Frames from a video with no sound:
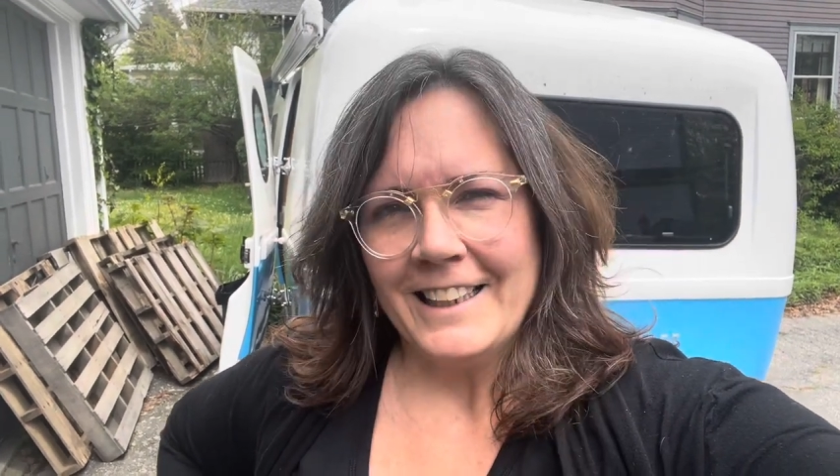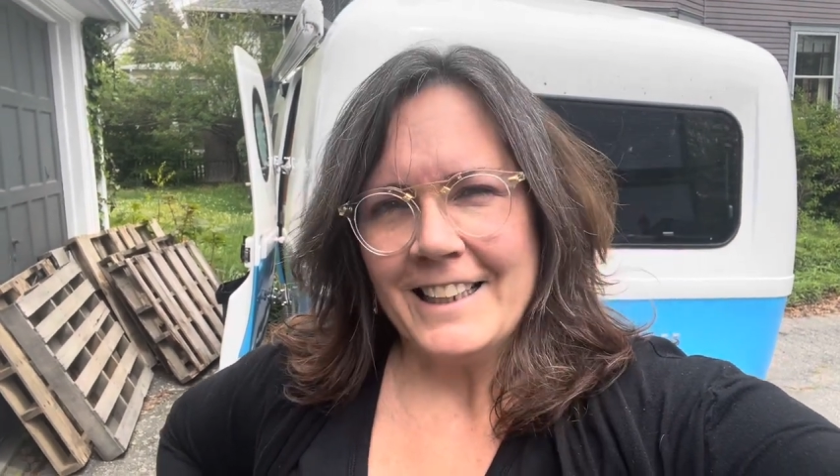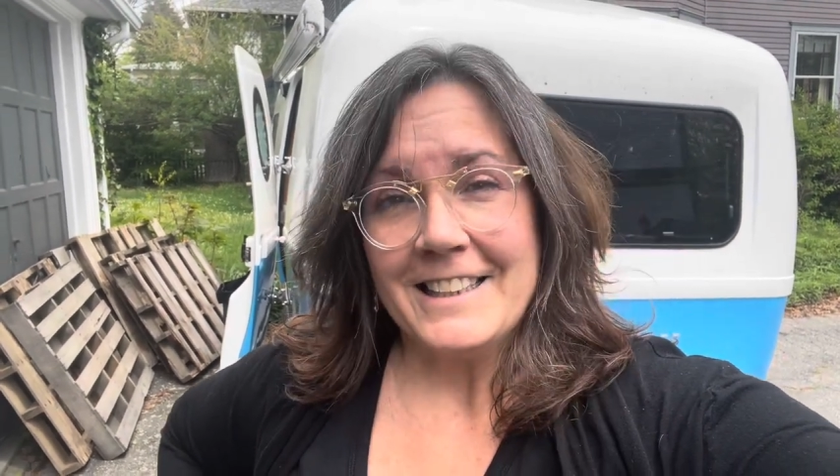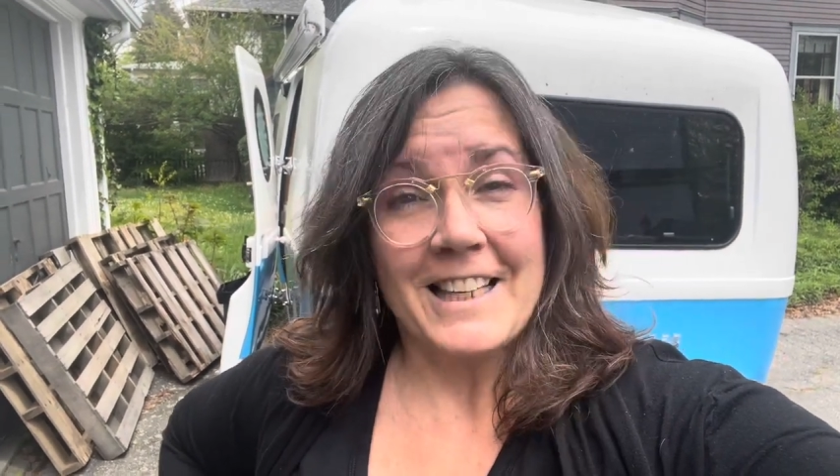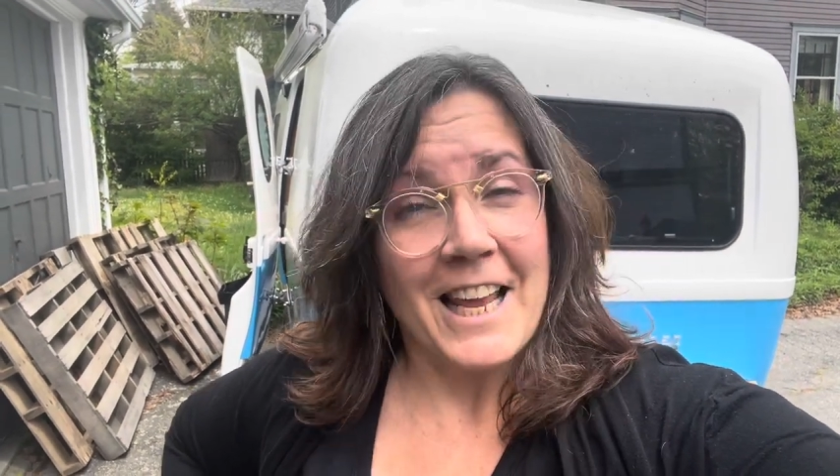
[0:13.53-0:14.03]

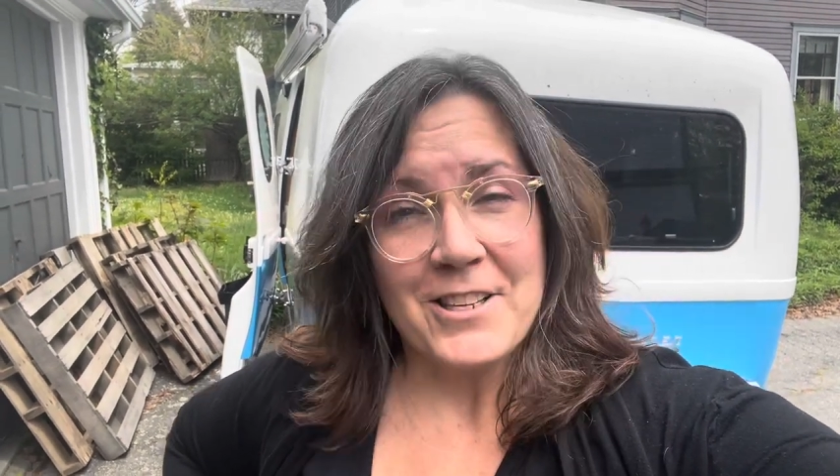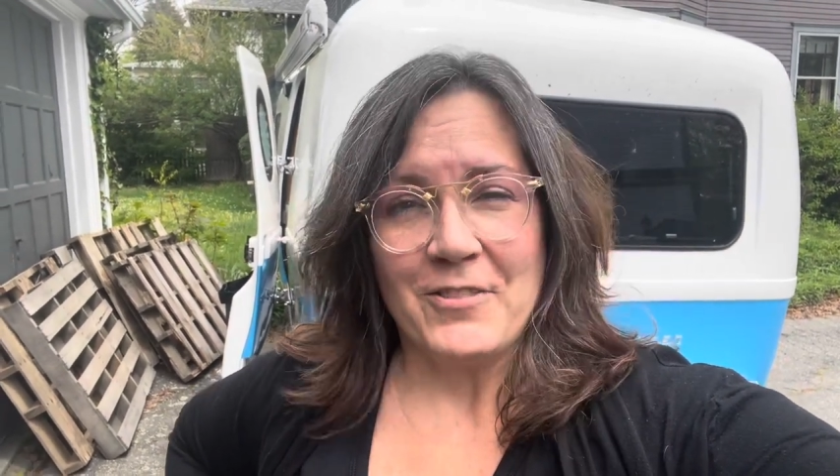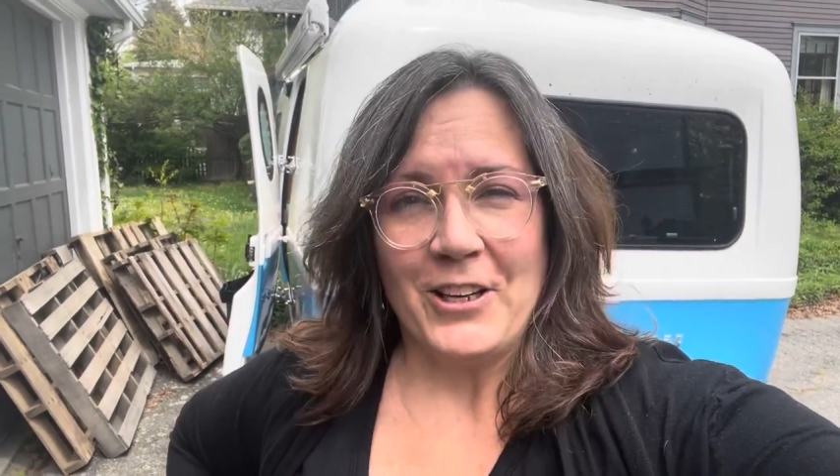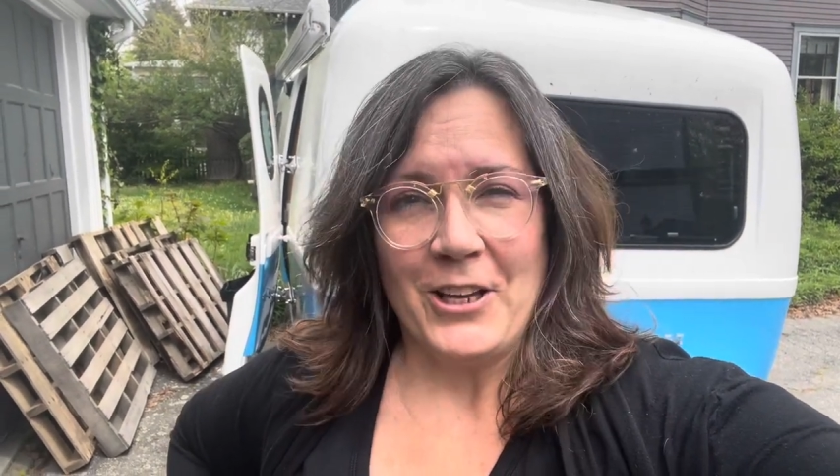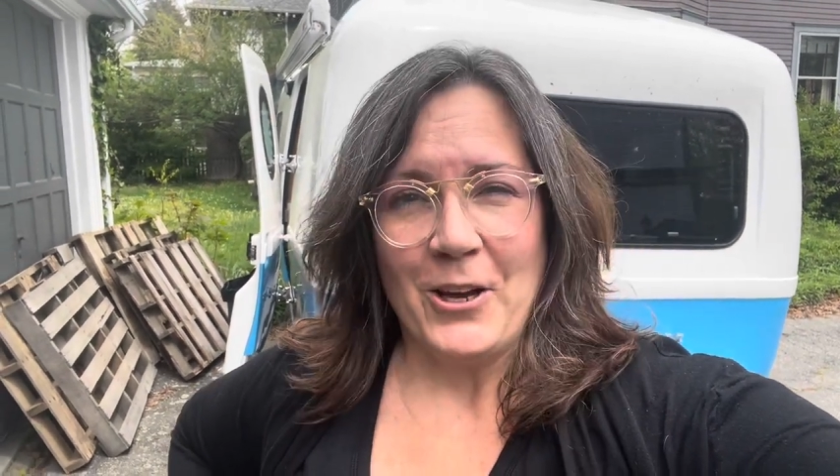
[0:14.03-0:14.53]
in today's
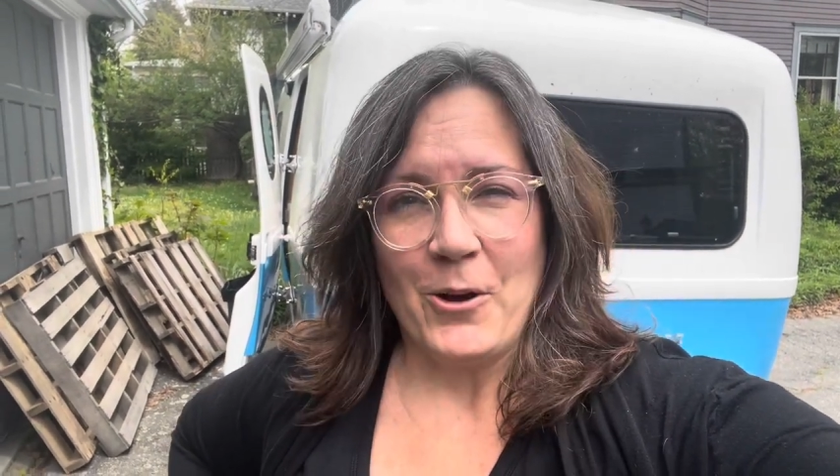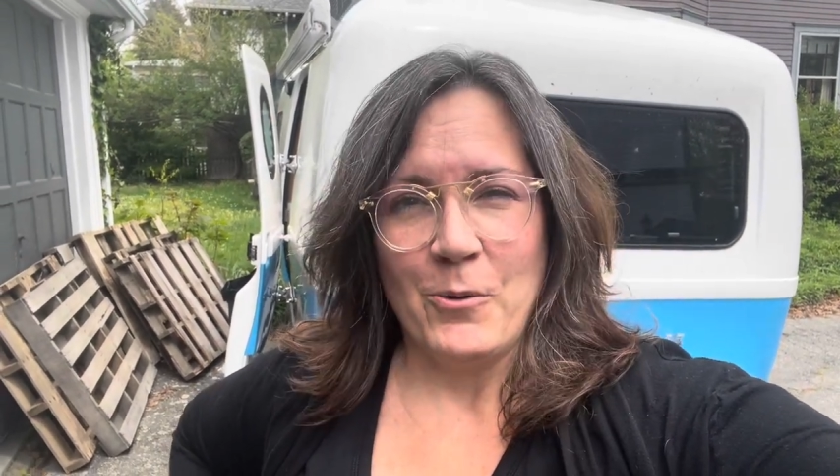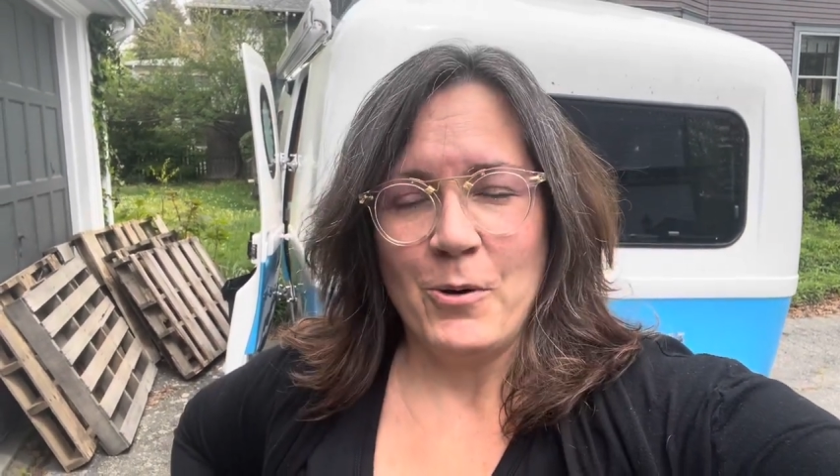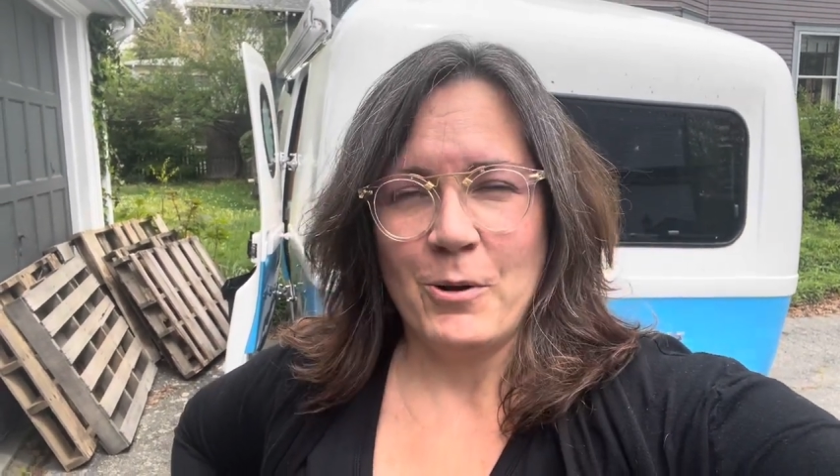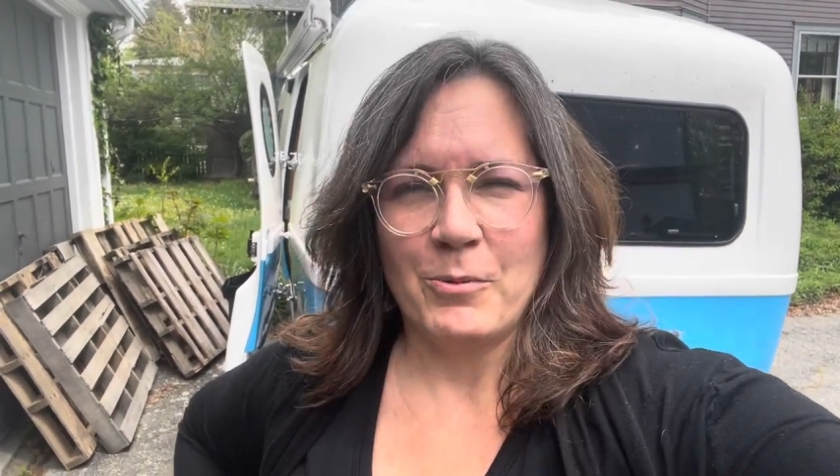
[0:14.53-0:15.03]

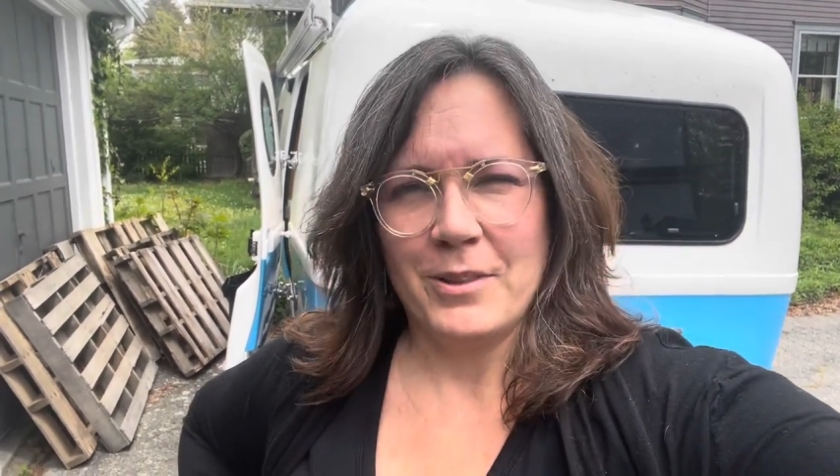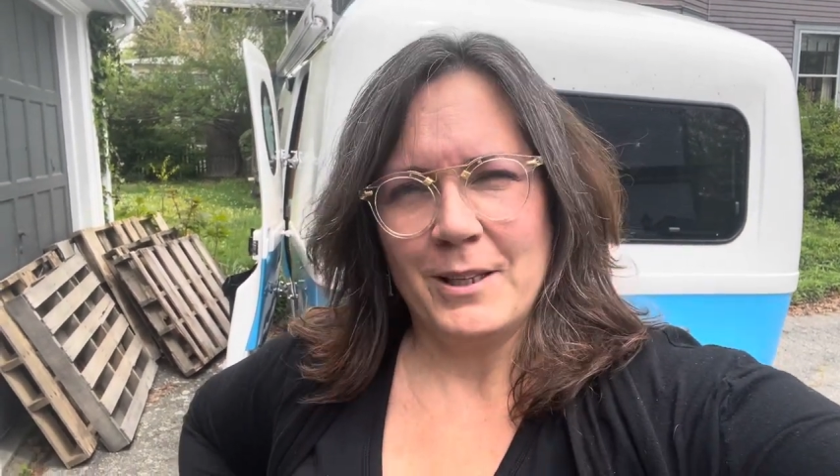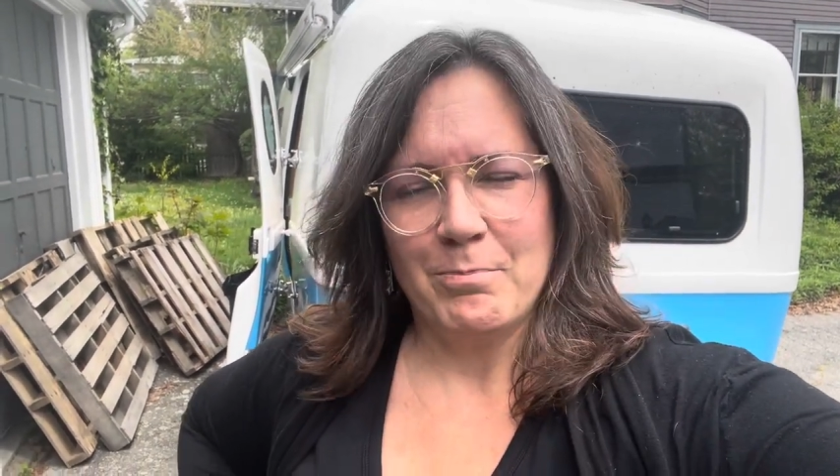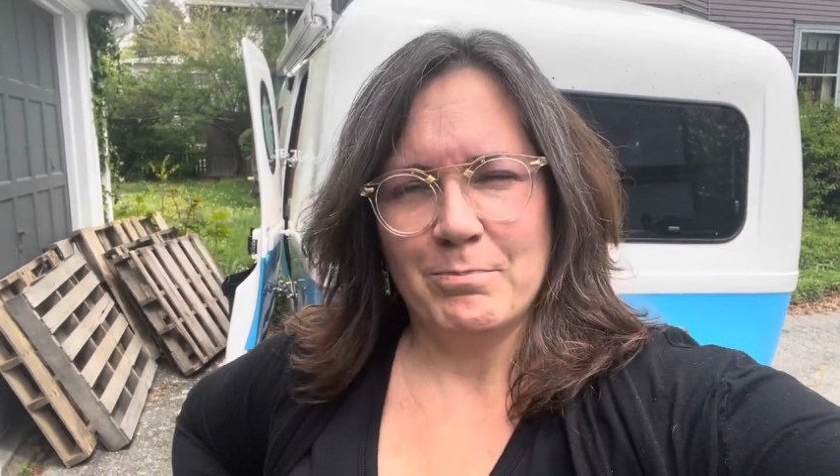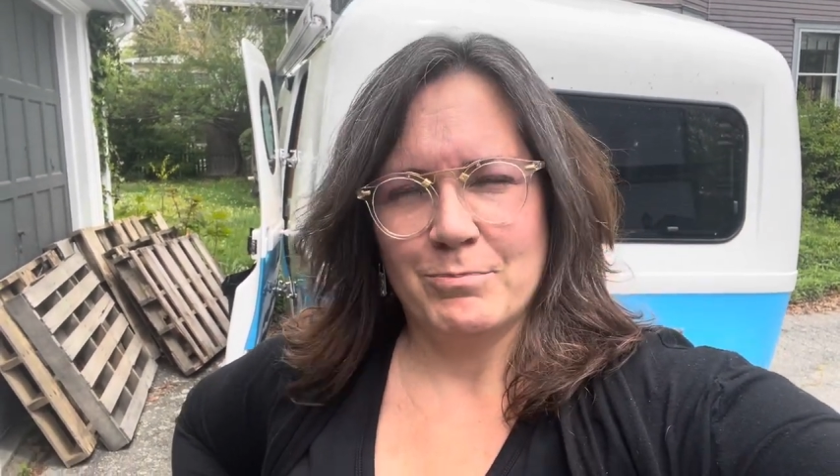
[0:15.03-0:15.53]
video with the